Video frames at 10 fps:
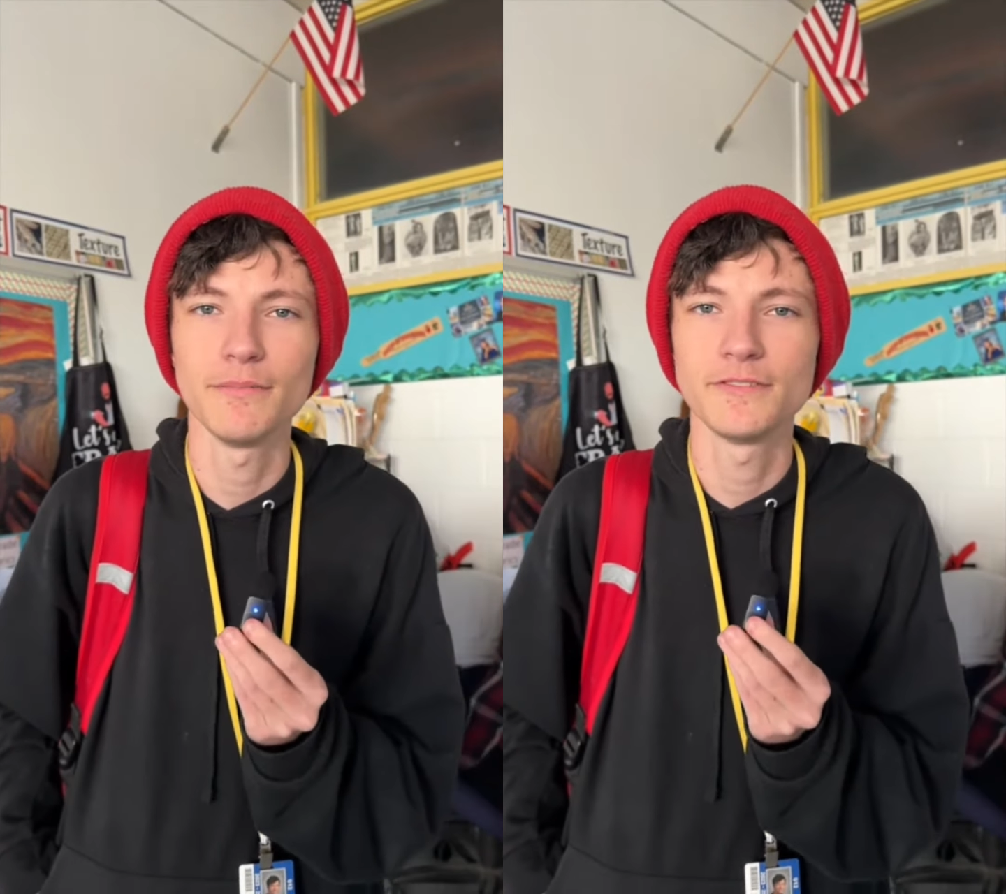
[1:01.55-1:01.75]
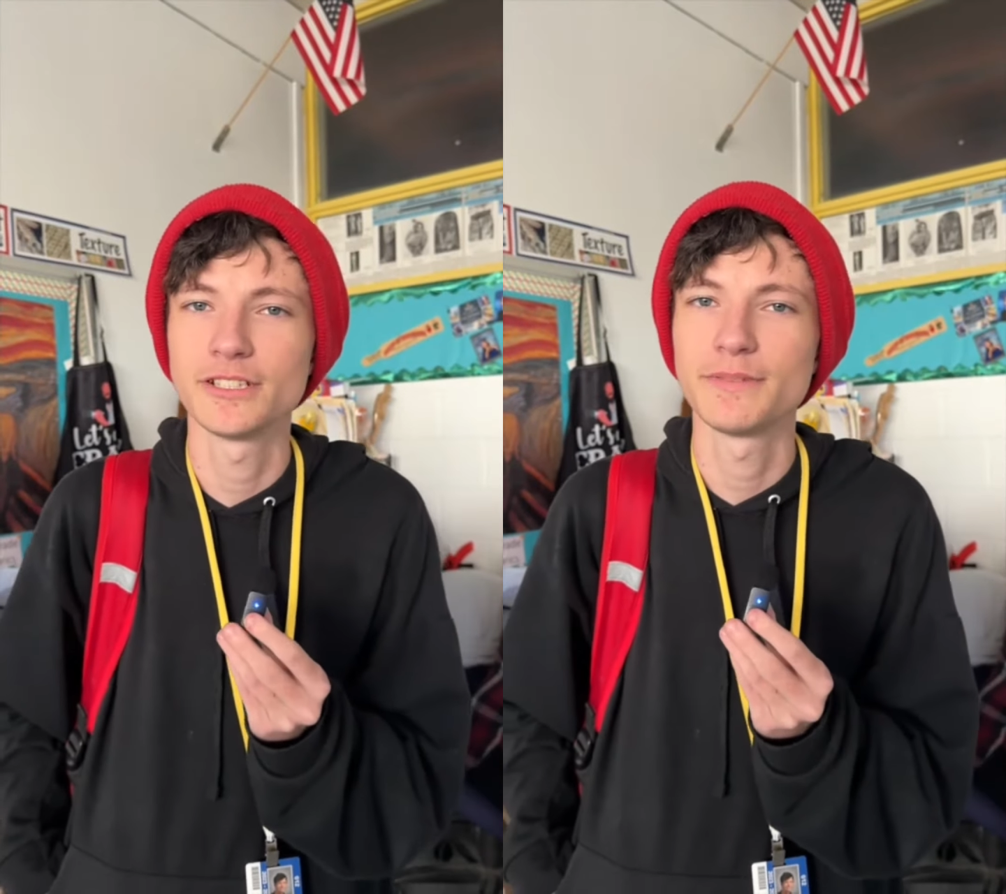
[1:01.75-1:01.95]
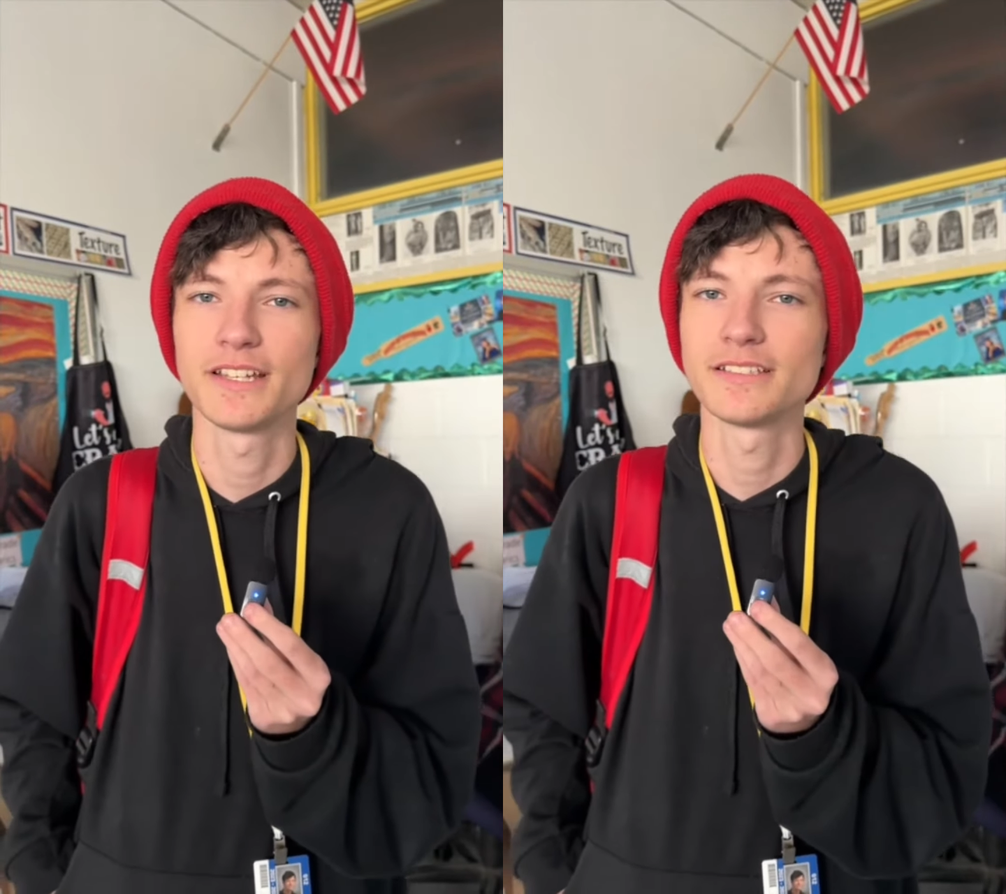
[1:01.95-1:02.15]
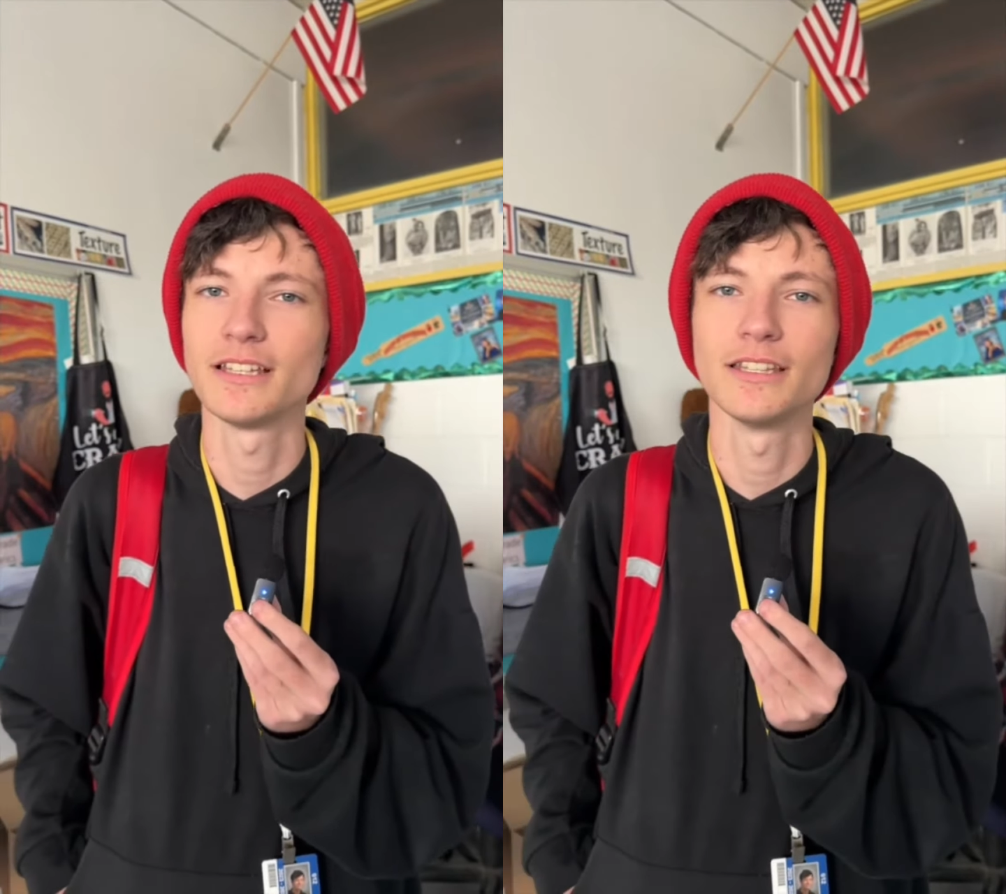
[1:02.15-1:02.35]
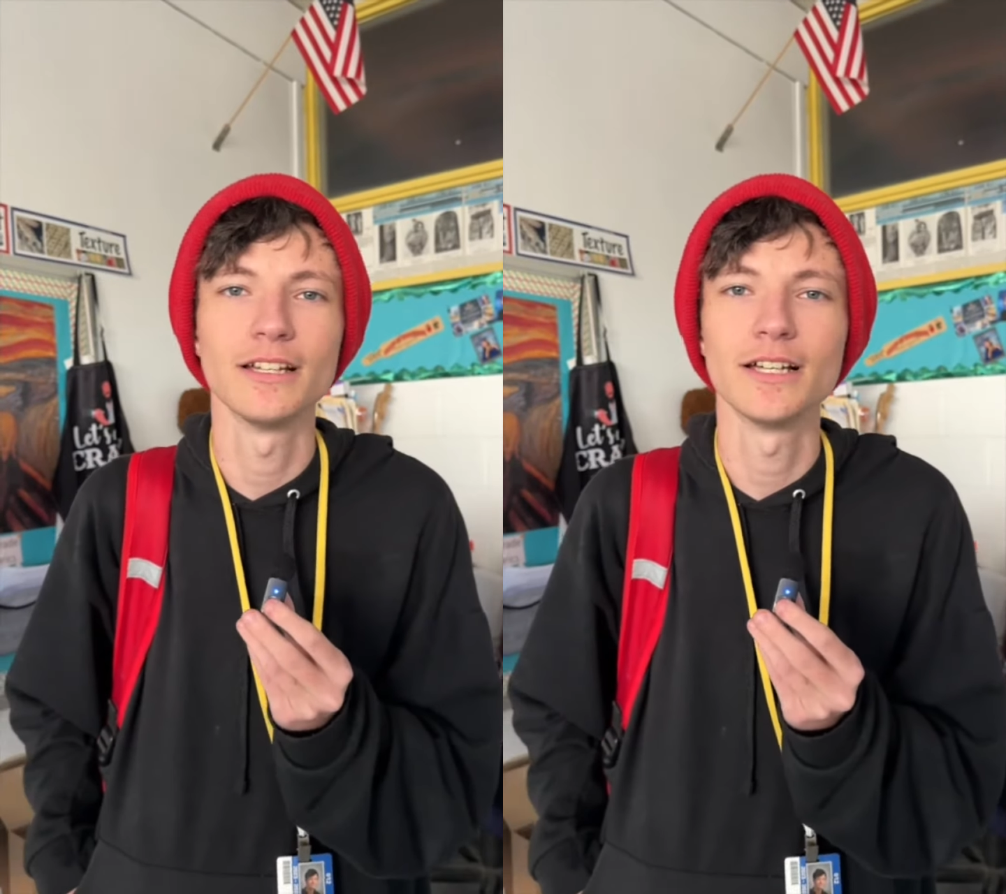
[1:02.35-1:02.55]
just because I
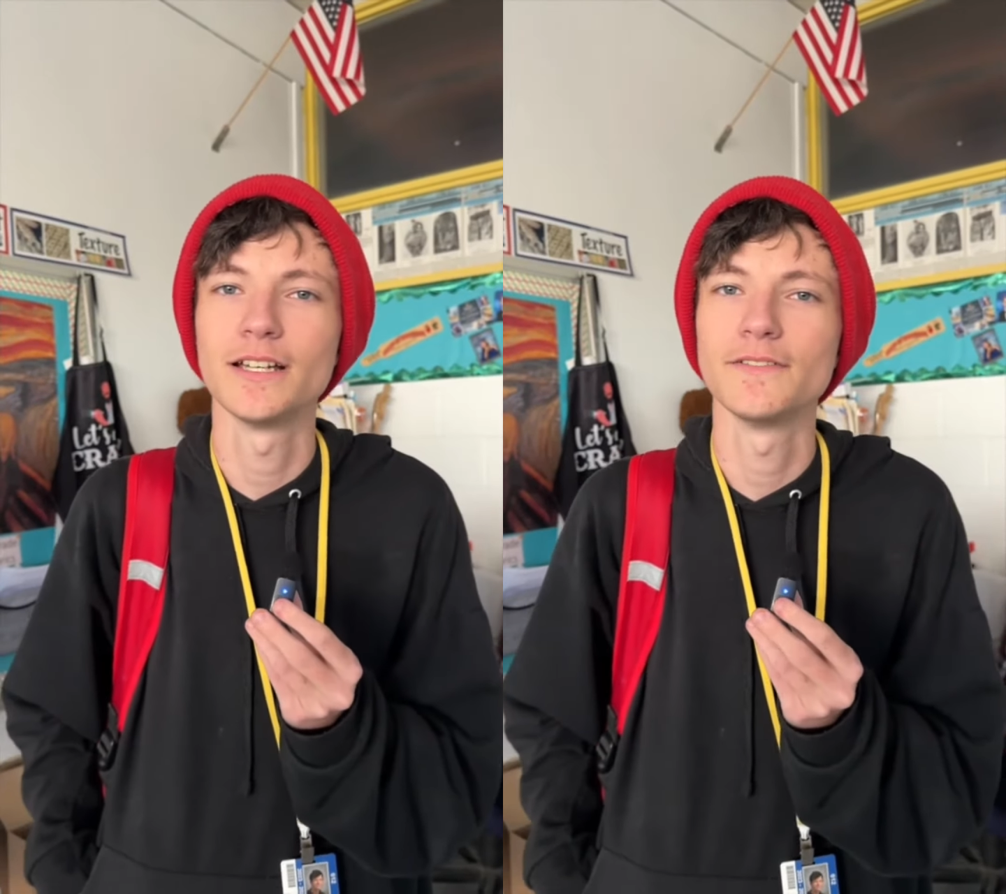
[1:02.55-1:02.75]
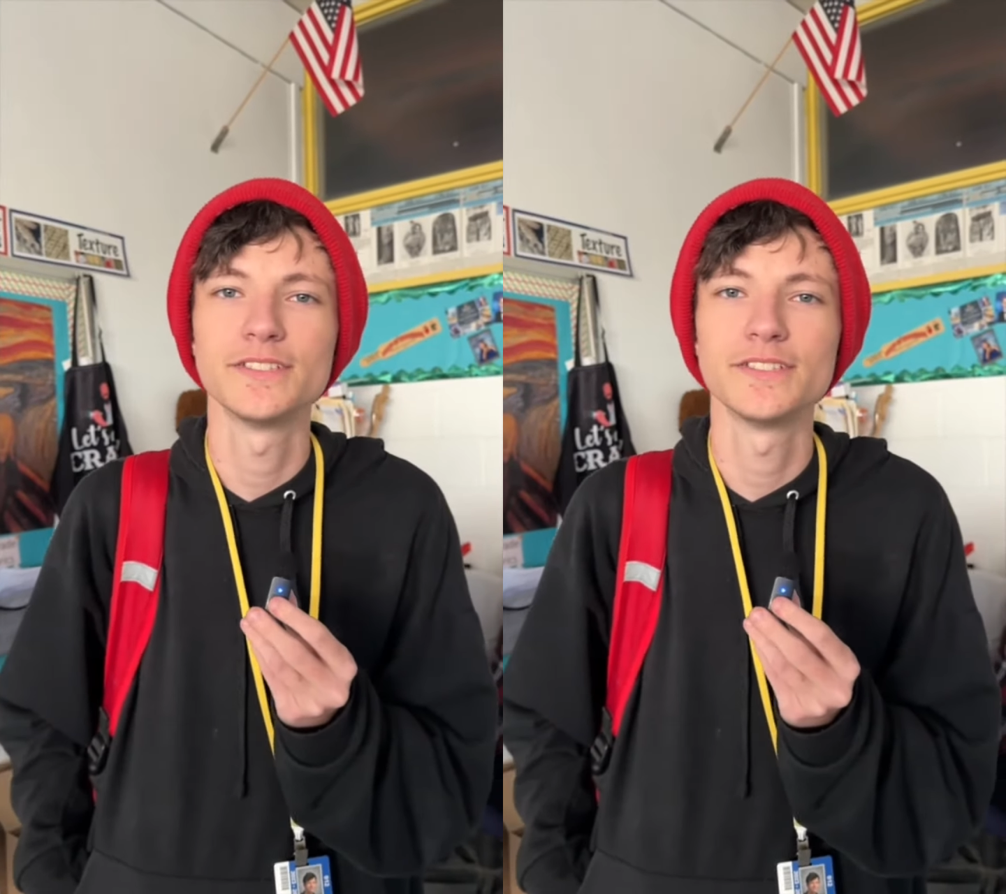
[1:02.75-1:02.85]
love